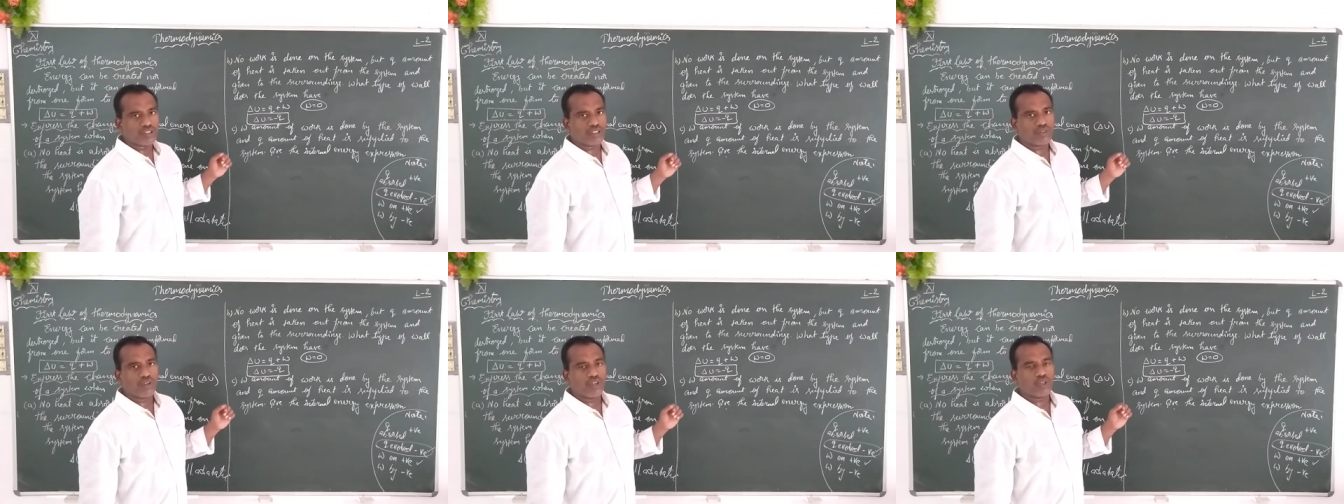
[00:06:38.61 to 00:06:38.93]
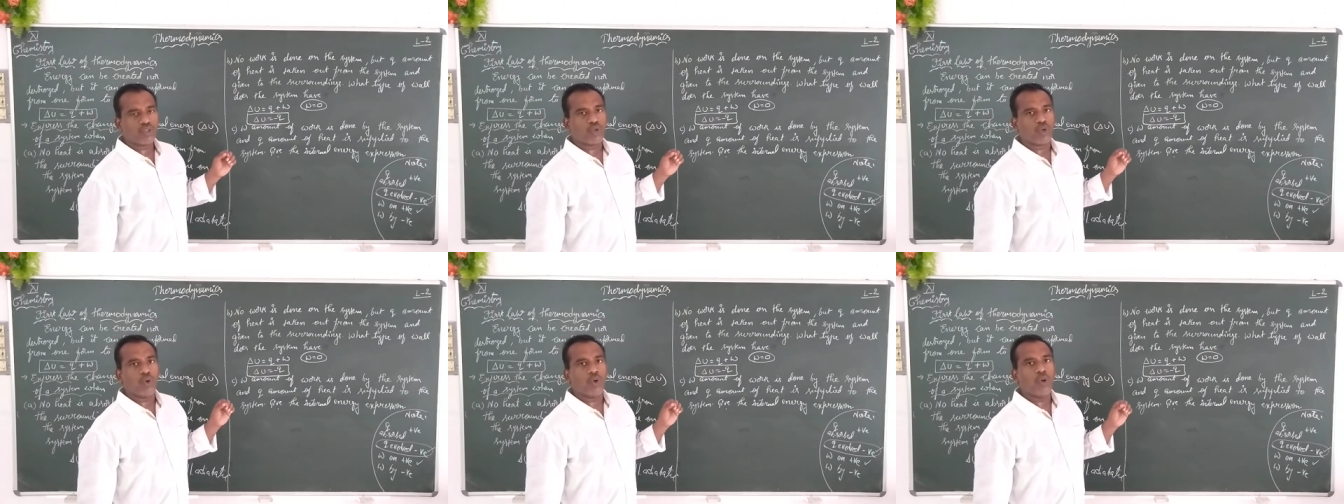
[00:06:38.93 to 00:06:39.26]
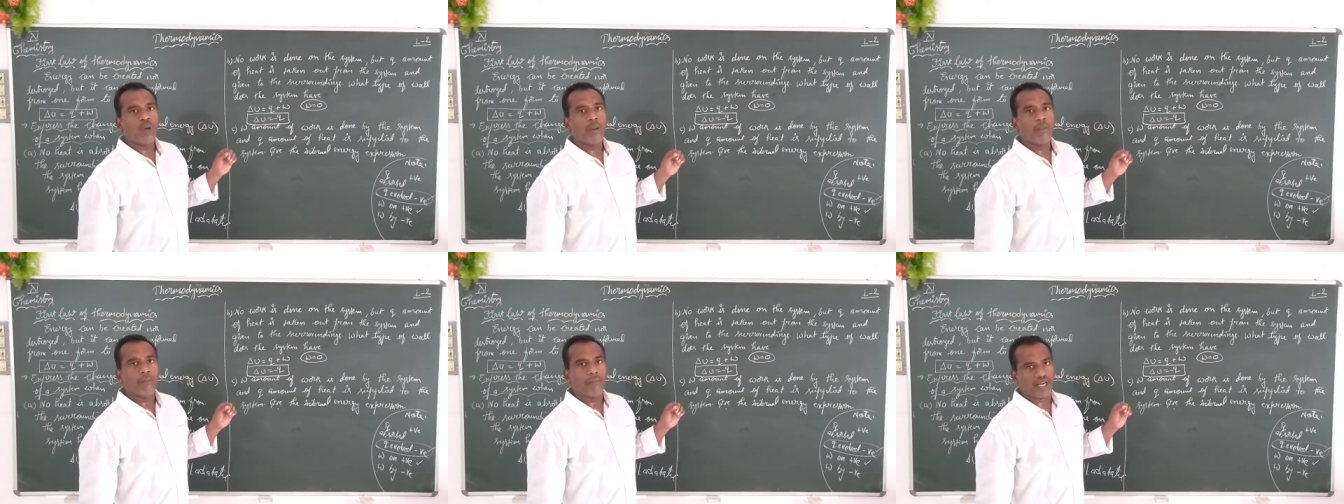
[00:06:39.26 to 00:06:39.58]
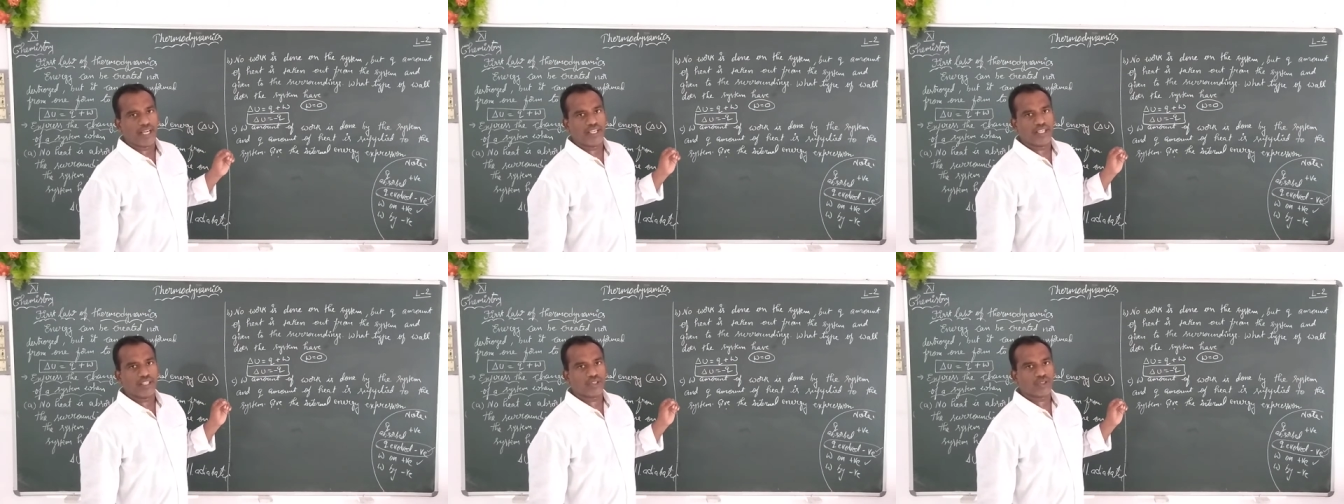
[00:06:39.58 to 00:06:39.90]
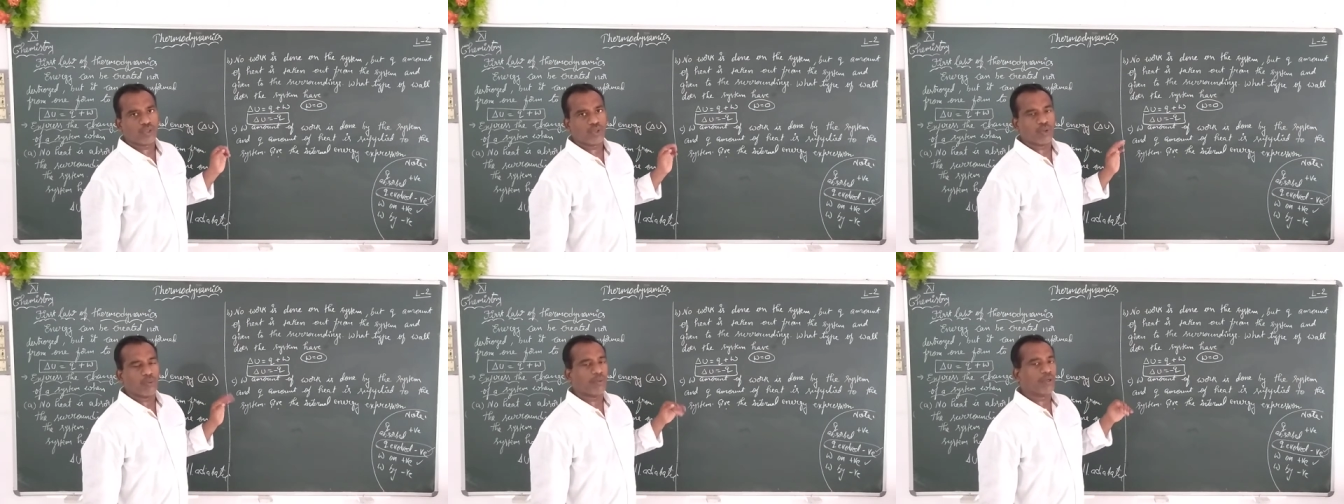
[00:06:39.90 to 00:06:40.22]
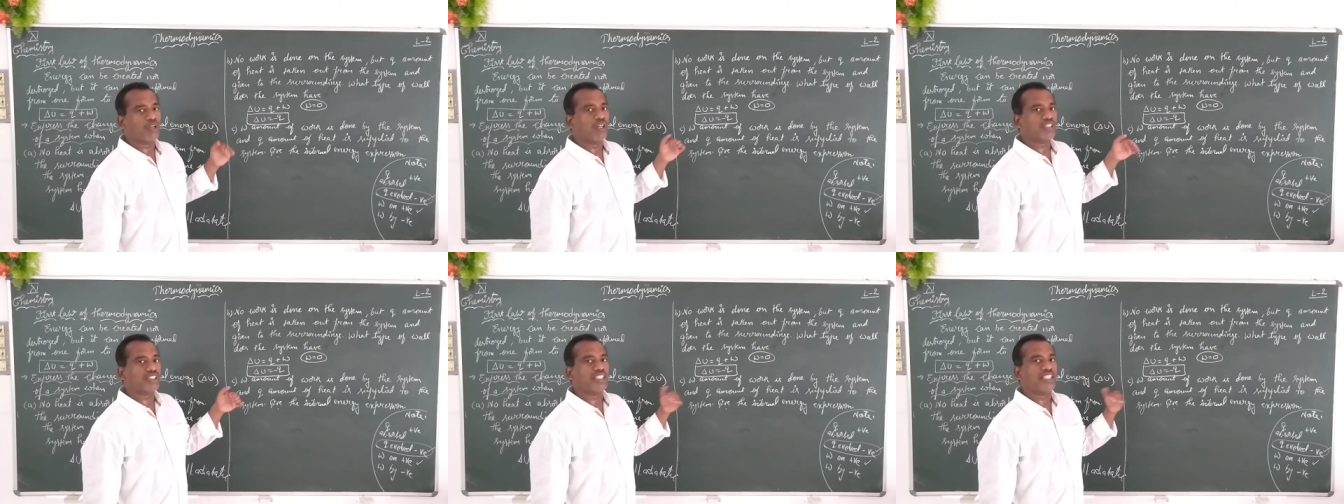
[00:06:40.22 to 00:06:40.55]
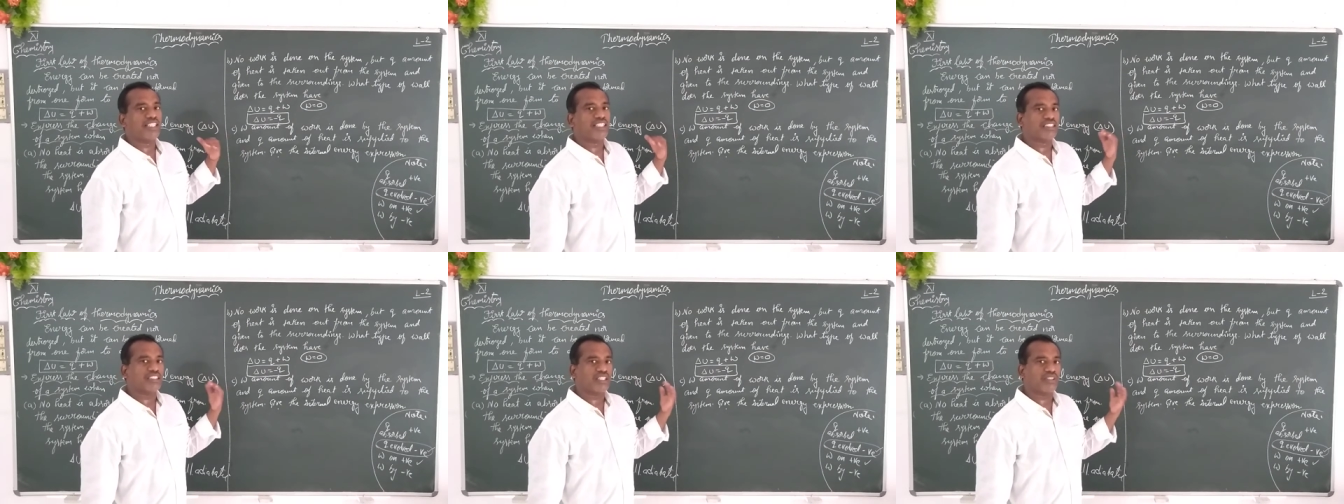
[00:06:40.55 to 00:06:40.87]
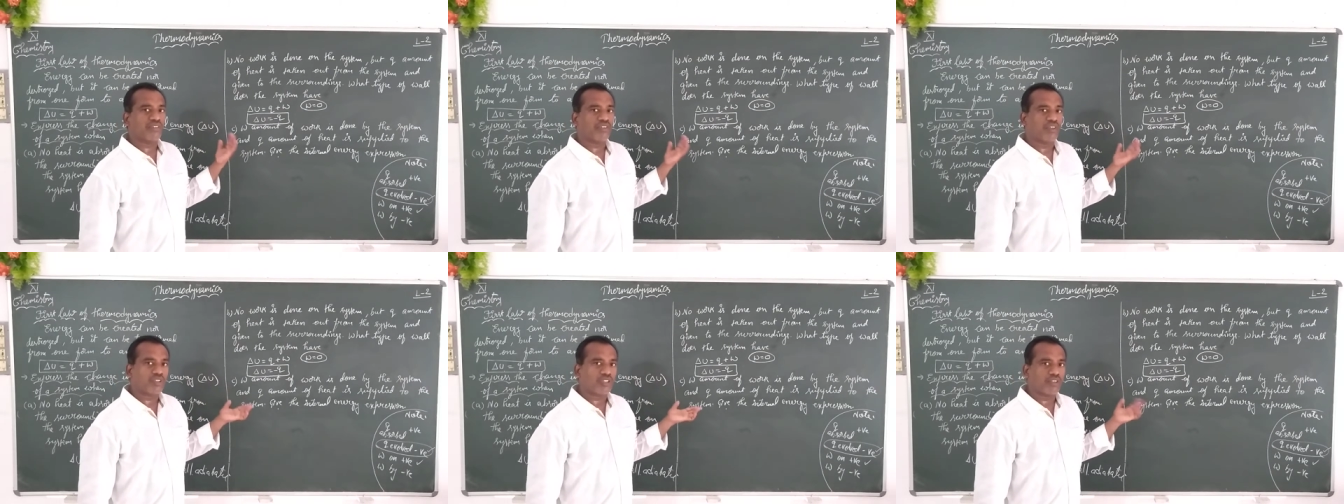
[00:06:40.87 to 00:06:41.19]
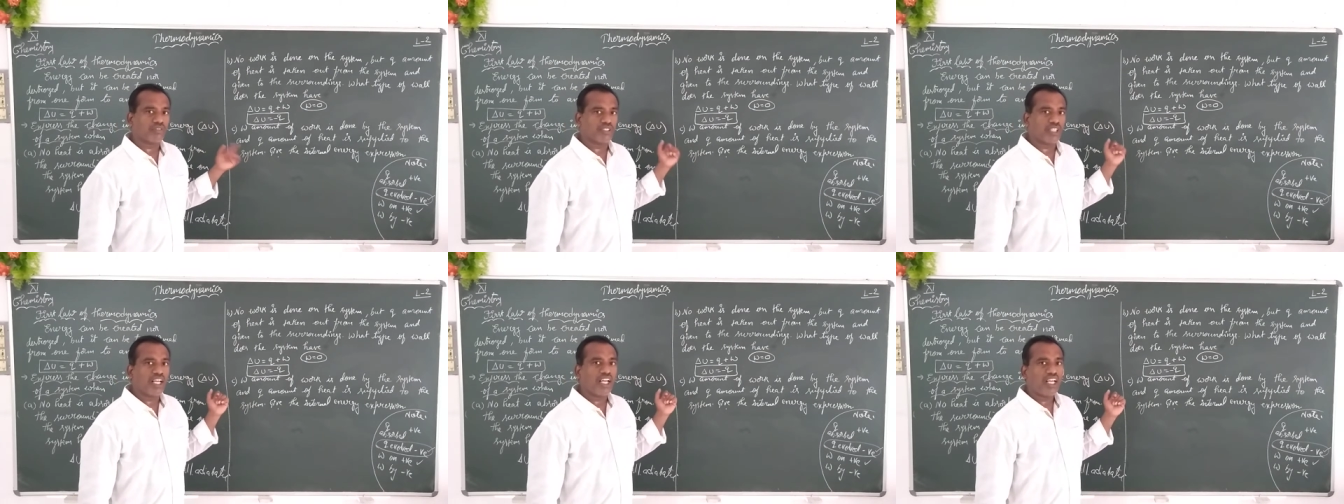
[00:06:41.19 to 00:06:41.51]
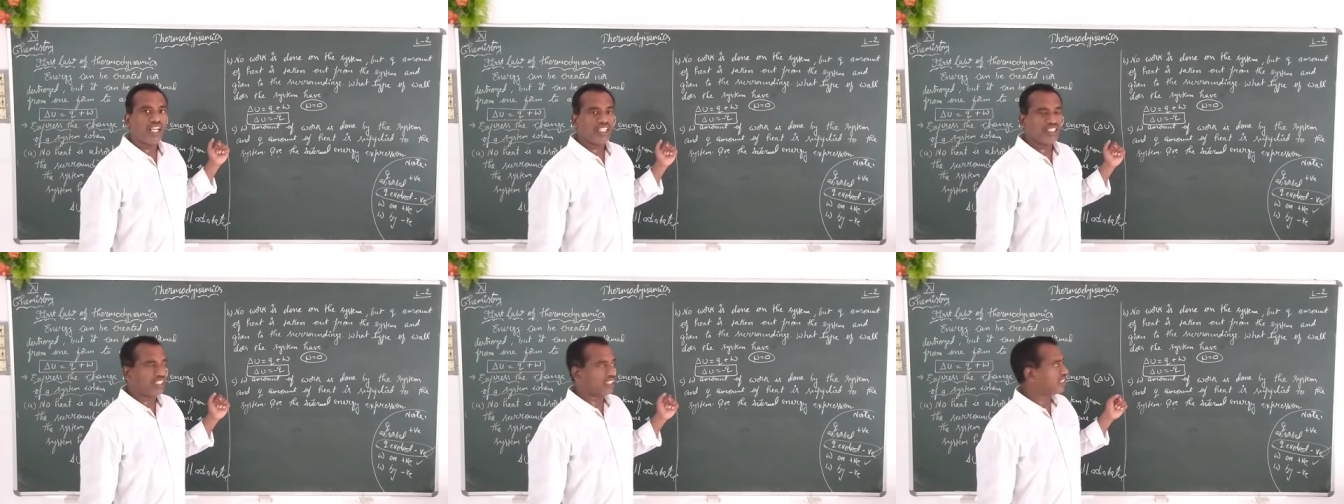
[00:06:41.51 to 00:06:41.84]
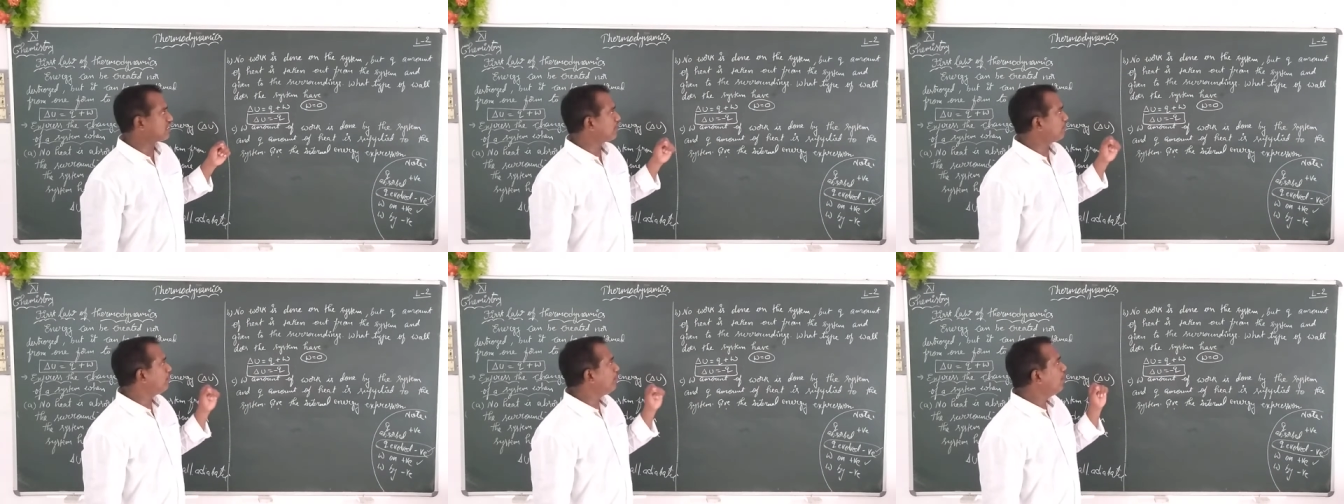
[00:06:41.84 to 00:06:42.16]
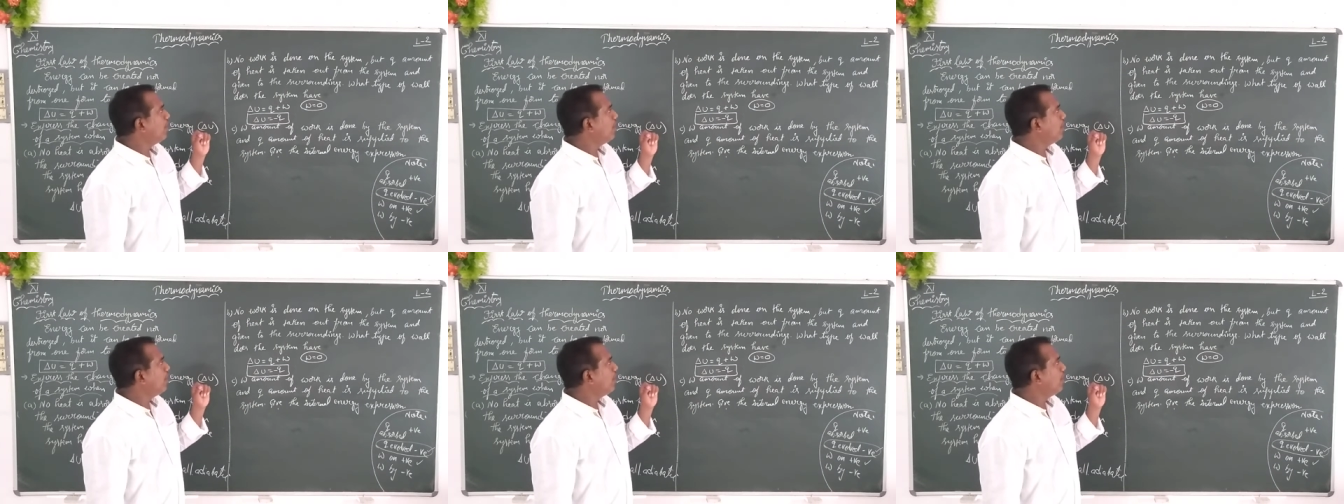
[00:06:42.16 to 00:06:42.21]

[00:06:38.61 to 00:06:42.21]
equal to minus Q because heat is given out of the system.